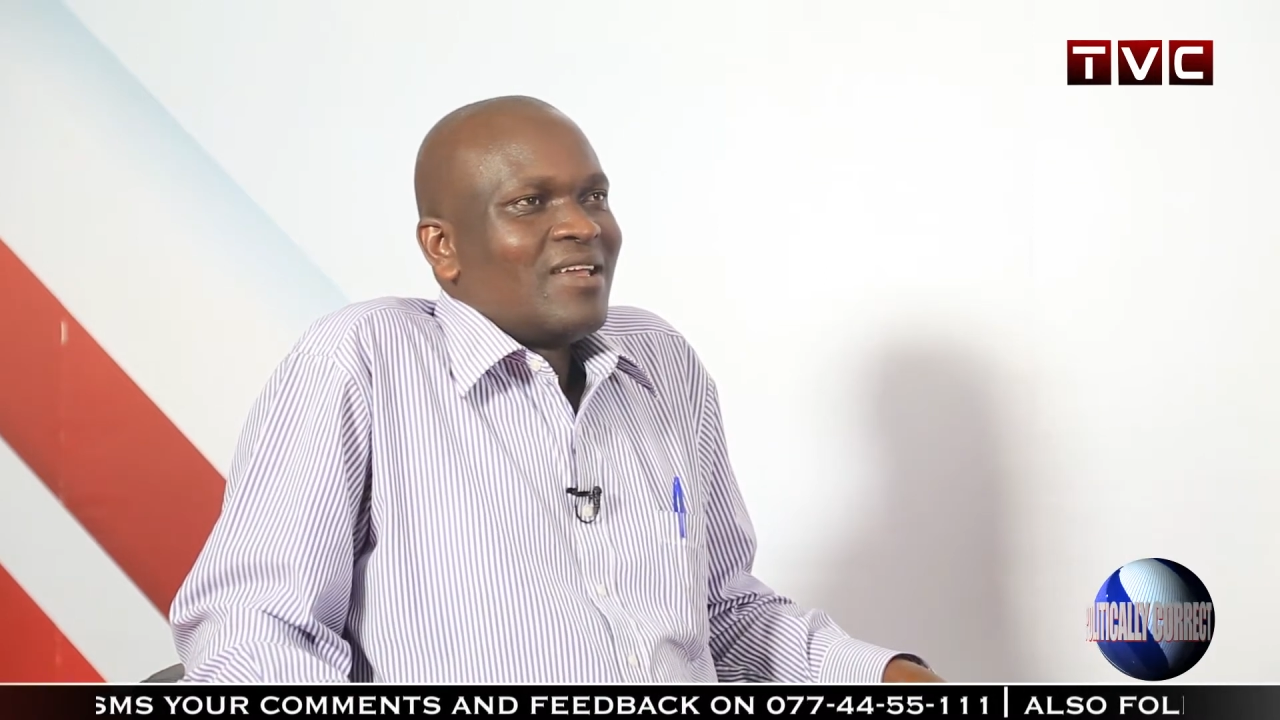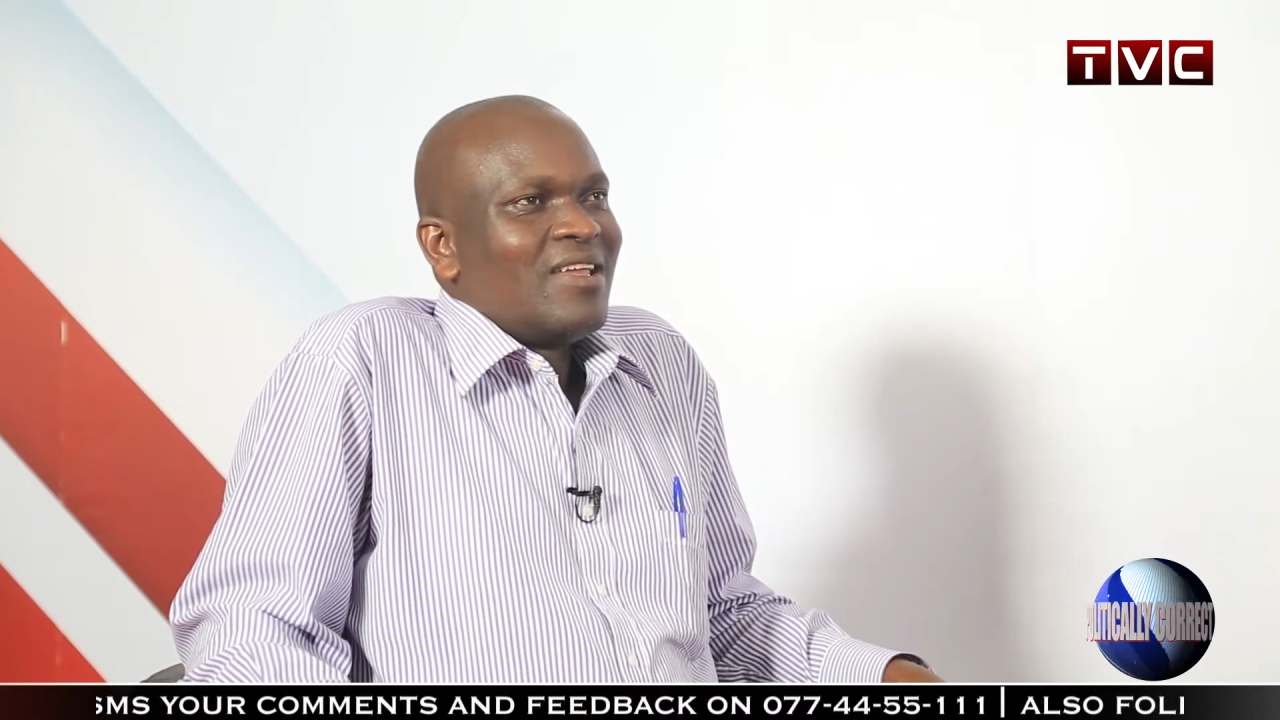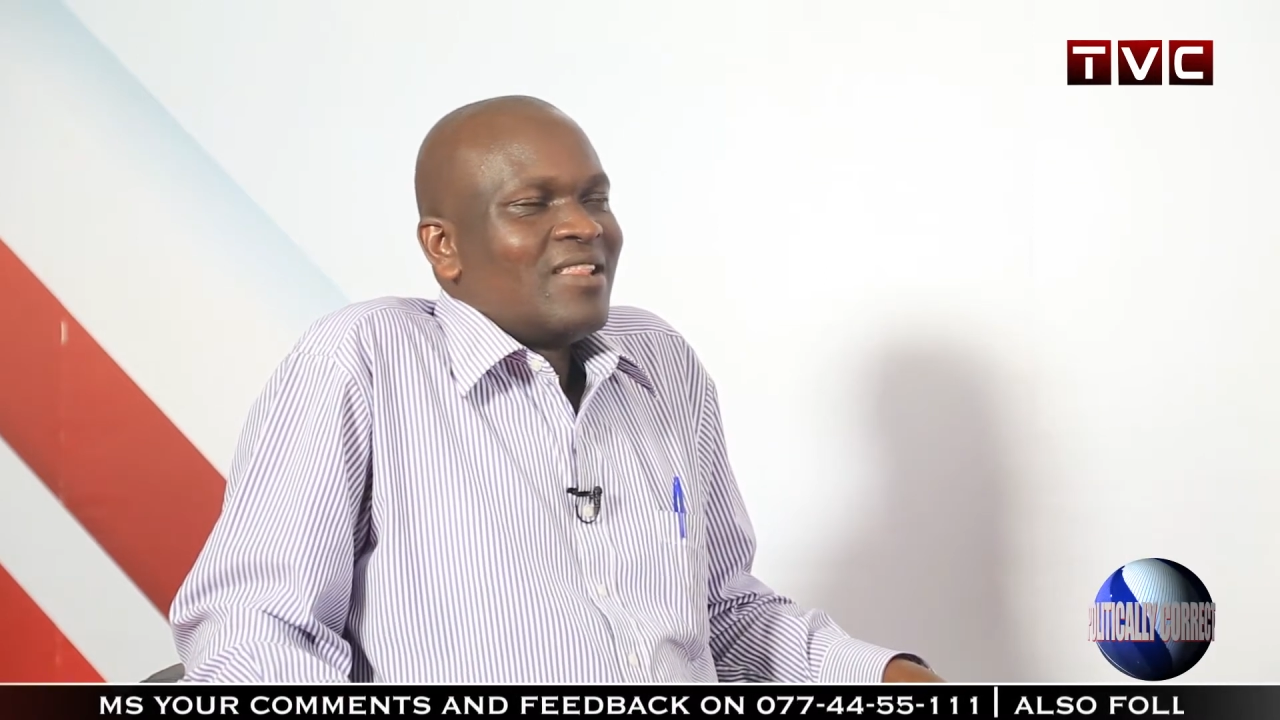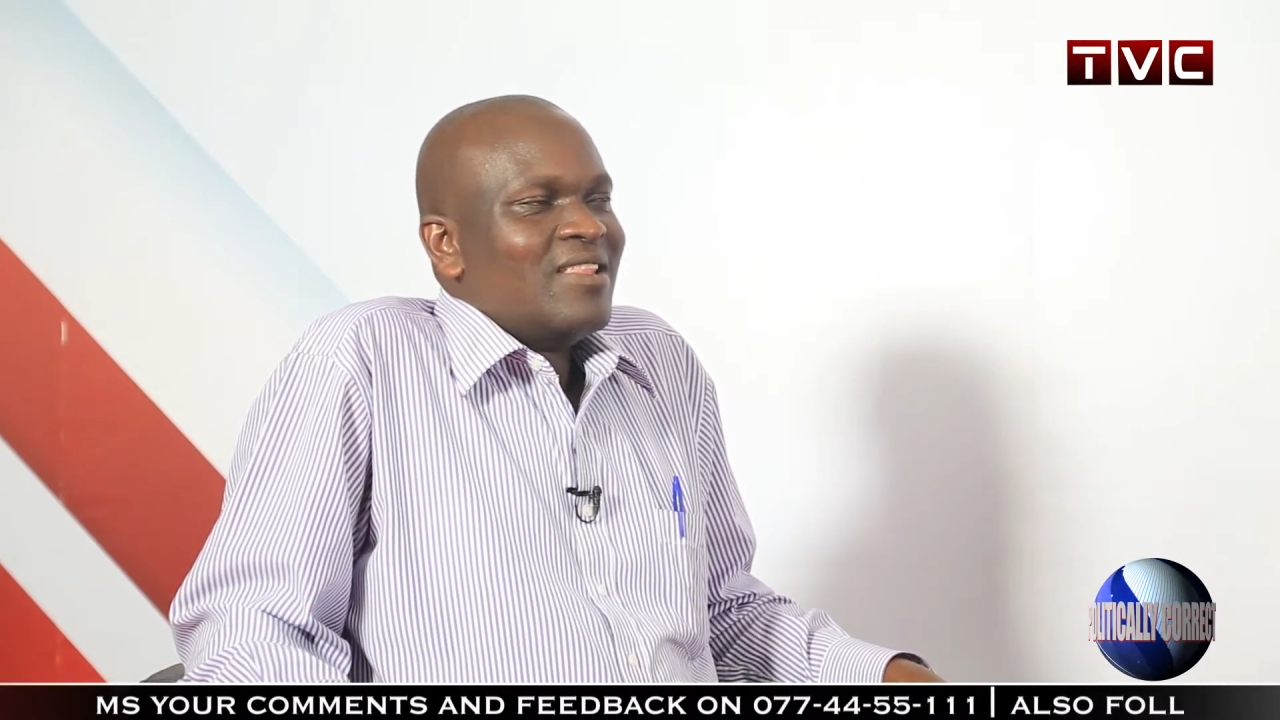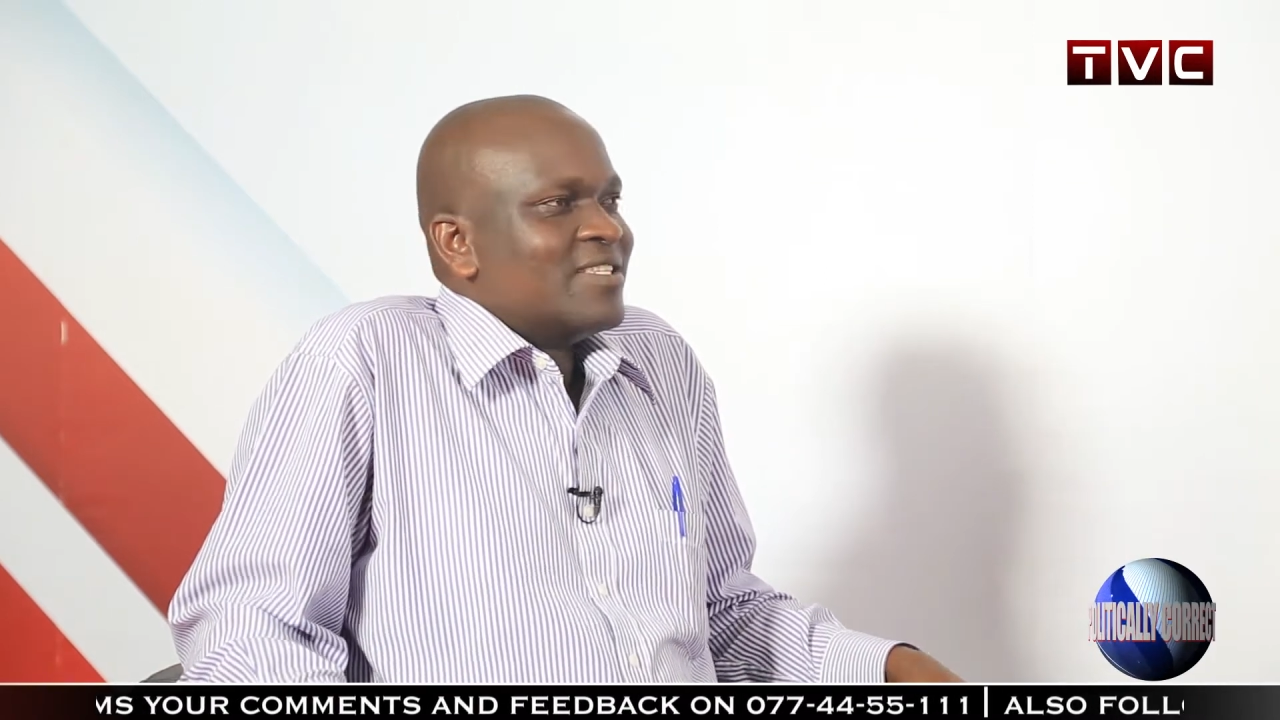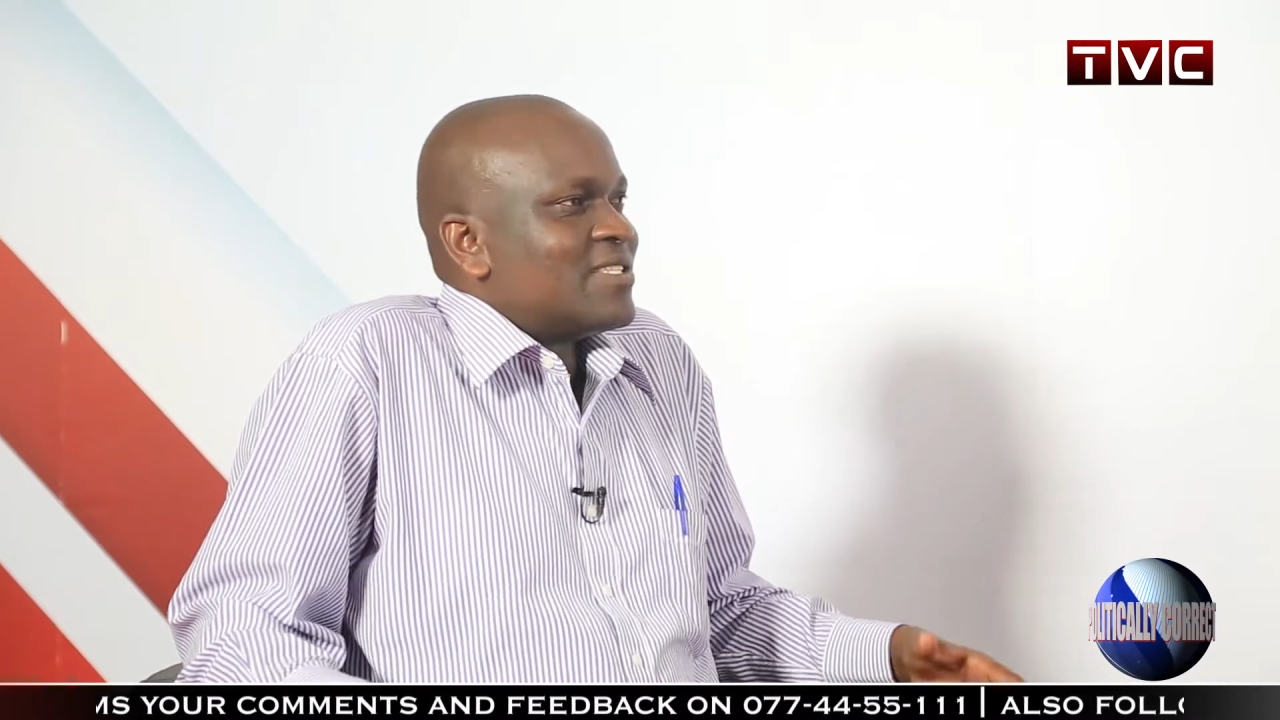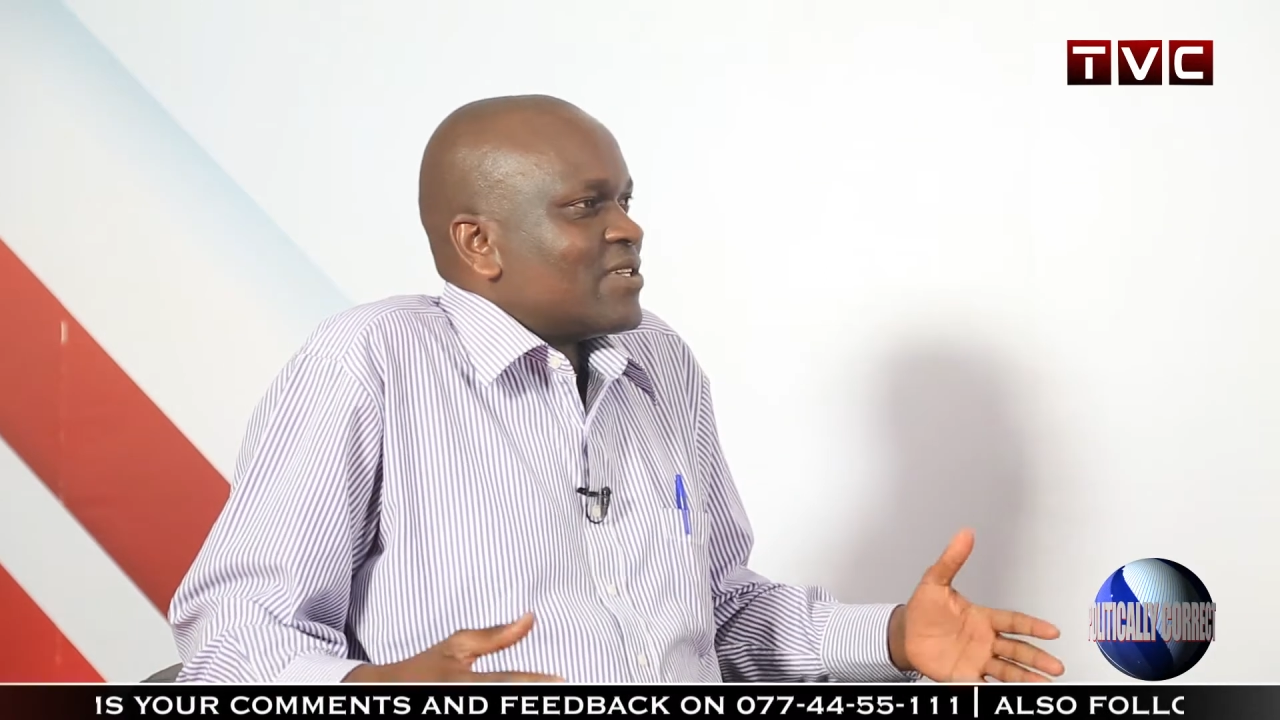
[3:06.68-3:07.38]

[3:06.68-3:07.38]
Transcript: in this